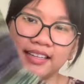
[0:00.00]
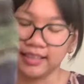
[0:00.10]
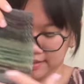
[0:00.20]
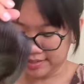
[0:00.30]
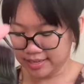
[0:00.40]

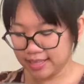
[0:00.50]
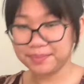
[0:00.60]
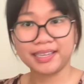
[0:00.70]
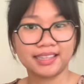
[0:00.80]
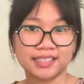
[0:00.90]
They're done. Let
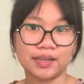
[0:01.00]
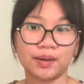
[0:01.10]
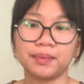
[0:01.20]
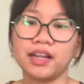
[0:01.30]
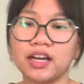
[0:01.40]
me get the
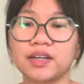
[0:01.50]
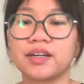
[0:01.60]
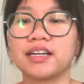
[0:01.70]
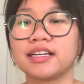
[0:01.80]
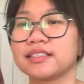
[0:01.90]
soft
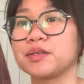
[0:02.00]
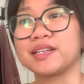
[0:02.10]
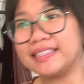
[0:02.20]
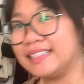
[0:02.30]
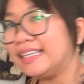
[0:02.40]
blocker so you can see.